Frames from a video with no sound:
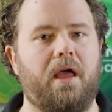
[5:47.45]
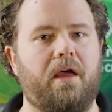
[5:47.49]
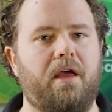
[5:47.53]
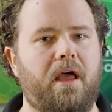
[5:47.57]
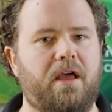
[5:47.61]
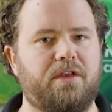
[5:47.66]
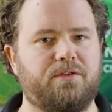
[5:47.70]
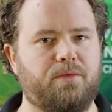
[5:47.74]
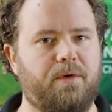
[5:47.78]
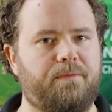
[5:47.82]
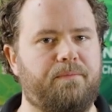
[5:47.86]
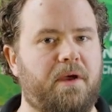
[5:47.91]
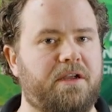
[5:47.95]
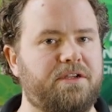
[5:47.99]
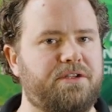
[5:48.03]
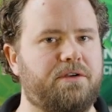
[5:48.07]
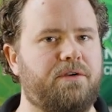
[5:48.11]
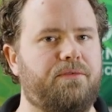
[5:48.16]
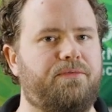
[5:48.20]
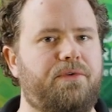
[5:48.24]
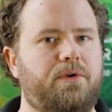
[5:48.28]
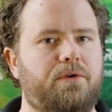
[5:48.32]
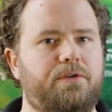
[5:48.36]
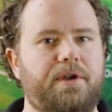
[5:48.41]
as we've mentioned
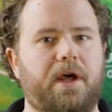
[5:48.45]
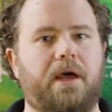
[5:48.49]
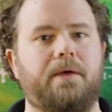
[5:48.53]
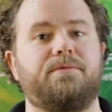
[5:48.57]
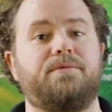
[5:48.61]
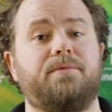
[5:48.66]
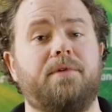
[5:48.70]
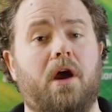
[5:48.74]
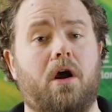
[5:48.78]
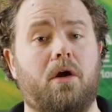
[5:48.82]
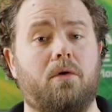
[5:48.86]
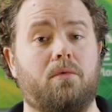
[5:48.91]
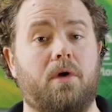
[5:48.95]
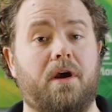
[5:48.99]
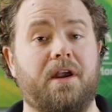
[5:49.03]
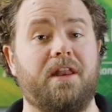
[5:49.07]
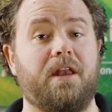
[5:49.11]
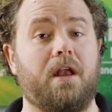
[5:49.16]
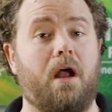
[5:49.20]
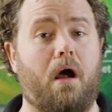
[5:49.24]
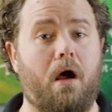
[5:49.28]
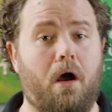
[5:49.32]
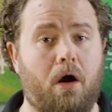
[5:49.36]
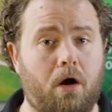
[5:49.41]
a few times, we are
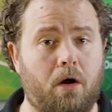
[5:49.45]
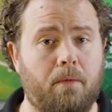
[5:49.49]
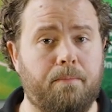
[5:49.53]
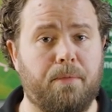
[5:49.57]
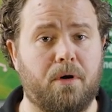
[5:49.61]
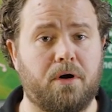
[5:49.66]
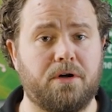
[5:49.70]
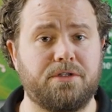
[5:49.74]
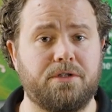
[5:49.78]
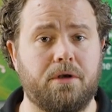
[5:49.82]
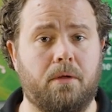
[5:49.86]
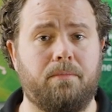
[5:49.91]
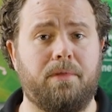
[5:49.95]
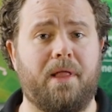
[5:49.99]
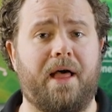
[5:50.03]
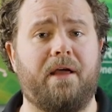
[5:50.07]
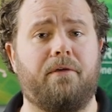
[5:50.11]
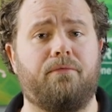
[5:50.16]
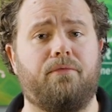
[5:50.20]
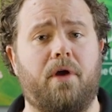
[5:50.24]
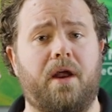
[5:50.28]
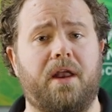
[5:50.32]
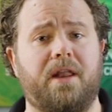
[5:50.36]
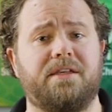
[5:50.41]
running our personal Black
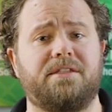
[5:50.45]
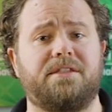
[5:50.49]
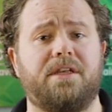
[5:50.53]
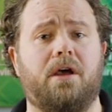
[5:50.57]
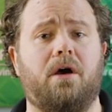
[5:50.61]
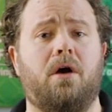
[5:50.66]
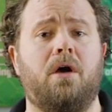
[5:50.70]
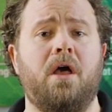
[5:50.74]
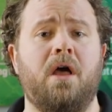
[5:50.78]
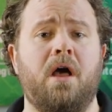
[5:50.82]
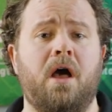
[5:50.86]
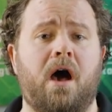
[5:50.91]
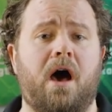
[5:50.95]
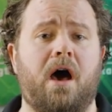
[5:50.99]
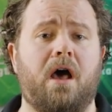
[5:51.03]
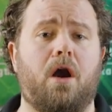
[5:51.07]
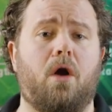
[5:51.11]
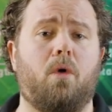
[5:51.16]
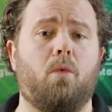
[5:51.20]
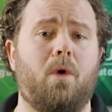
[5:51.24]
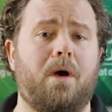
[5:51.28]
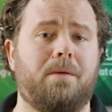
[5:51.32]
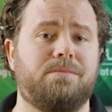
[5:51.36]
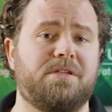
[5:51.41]
Friday sale on
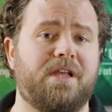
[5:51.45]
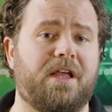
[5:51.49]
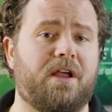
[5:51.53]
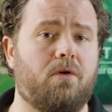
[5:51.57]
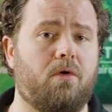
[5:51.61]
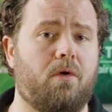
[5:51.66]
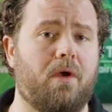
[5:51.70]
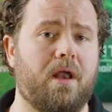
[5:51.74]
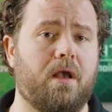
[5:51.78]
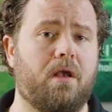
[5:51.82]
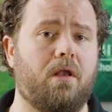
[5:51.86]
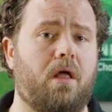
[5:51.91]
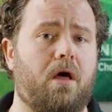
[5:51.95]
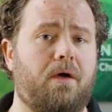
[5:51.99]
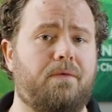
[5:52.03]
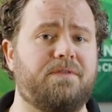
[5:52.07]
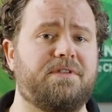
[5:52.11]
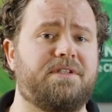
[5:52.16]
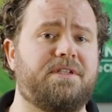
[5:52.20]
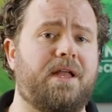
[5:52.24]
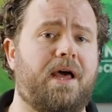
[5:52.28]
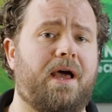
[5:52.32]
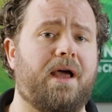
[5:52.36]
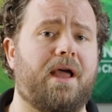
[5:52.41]
our website,
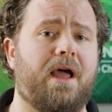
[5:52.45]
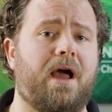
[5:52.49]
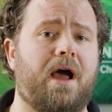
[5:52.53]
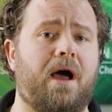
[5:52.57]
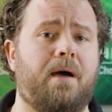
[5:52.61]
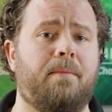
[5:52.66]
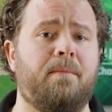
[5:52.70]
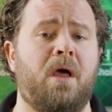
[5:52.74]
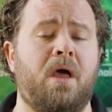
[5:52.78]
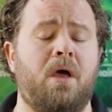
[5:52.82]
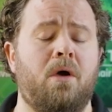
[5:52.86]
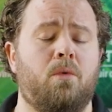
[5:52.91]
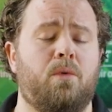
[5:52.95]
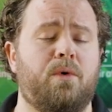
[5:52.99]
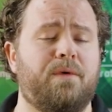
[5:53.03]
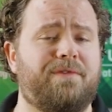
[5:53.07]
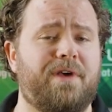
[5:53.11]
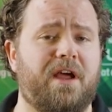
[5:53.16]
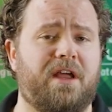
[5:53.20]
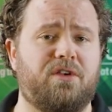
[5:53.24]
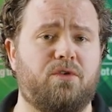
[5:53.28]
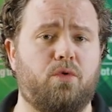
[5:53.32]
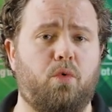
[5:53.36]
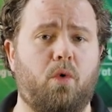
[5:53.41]
crandalloffice.com. We've
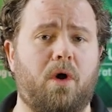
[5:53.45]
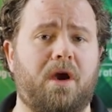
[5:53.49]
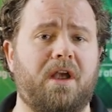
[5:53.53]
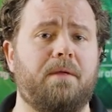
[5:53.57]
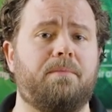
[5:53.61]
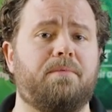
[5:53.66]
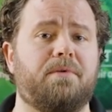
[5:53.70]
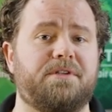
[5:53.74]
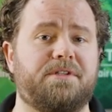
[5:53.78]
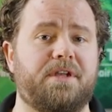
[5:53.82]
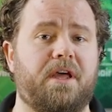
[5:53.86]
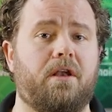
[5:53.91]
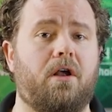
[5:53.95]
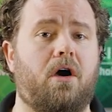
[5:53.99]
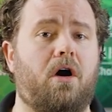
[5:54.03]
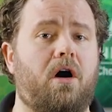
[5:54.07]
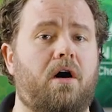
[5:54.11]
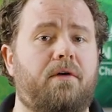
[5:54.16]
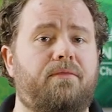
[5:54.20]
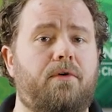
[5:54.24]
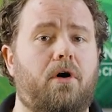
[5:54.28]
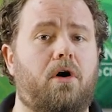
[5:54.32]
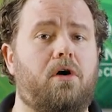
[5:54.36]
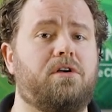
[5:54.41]
got 20%
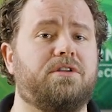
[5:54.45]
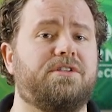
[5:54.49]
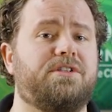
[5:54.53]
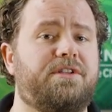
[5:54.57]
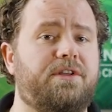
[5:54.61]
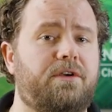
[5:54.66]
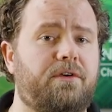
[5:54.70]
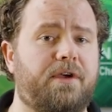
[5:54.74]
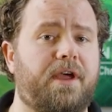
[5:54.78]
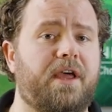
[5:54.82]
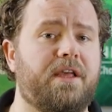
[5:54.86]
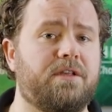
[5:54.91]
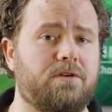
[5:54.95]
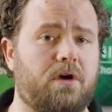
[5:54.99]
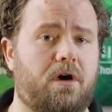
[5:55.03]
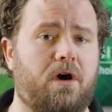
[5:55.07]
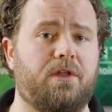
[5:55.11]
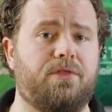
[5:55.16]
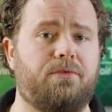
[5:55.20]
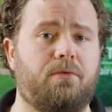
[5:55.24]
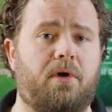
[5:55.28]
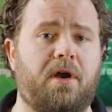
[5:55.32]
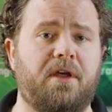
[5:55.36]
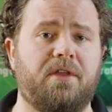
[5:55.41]
off all Steelcase
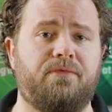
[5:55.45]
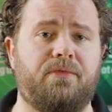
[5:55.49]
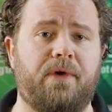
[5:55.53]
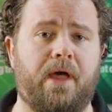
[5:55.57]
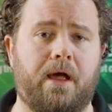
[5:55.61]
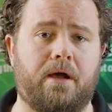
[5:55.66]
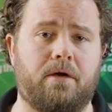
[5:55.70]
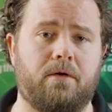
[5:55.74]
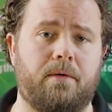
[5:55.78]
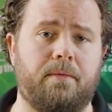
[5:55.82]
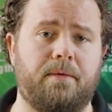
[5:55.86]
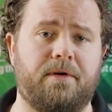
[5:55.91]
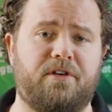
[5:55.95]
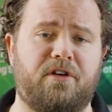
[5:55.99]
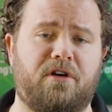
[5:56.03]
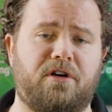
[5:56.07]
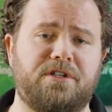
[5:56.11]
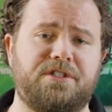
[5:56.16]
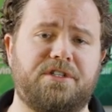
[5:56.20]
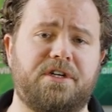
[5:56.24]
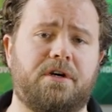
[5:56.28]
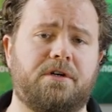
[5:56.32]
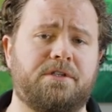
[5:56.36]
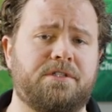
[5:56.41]
authorized factory return
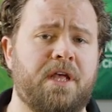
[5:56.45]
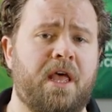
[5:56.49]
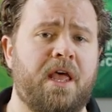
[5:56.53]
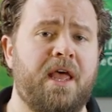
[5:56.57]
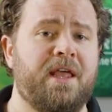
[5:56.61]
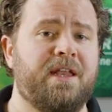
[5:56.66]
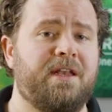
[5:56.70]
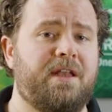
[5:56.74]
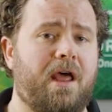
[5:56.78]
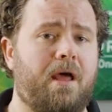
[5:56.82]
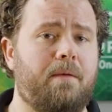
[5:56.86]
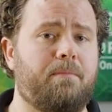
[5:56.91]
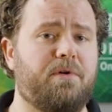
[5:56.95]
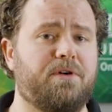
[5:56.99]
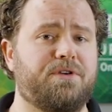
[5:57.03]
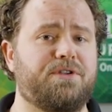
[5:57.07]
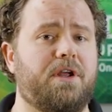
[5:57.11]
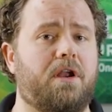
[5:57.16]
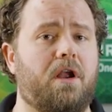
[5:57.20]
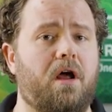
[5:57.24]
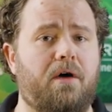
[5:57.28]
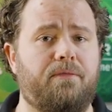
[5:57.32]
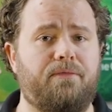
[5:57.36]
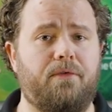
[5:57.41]
chairs,
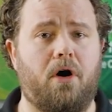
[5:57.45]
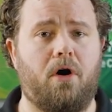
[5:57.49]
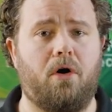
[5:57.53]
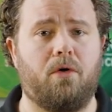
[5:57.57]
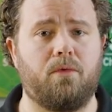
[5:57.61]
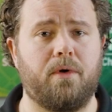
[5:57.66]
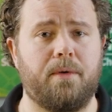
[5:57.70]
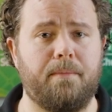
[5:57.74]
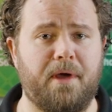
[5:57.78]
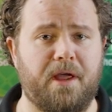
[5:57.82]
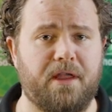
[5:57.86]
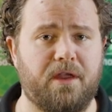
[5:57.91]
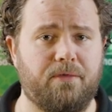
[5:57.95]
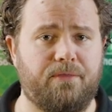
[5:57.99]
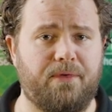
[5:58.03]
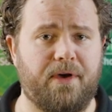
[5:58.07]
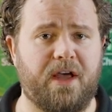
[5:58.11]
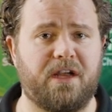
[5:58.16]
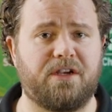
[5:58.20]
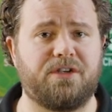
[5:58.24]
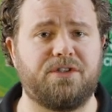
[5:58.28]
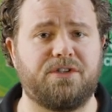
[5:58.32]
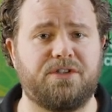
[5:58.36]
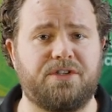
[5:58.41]
10% off all
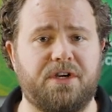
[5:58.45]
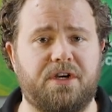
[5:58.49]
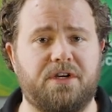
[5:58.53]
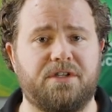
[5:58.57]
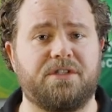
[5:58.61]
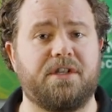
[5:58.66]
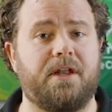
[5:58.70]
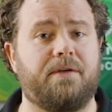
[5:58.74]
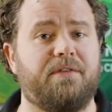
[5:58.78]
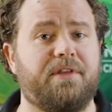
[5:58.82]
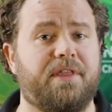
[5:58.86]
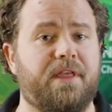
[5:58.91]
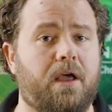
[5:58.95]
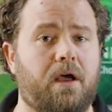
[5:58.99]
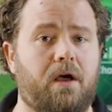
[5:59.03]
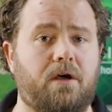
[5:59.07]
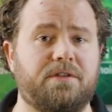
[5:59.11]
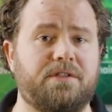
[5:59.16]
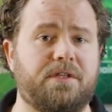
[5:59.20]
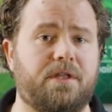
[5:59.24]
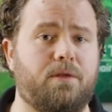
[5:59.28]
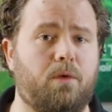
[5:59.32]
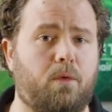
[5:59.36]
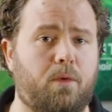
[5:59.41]
remanufactured chairs, and everything
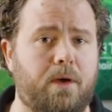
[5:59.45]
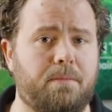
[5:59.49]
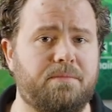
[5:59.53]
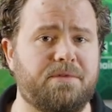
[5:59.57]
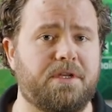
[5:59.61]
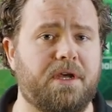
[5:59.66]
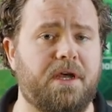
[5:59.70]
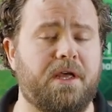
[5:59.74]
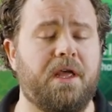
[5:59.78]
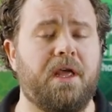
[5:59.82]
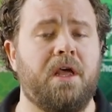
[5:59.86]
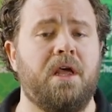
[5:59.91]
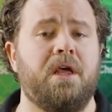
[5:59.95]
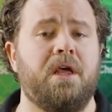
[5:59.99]
else on the website.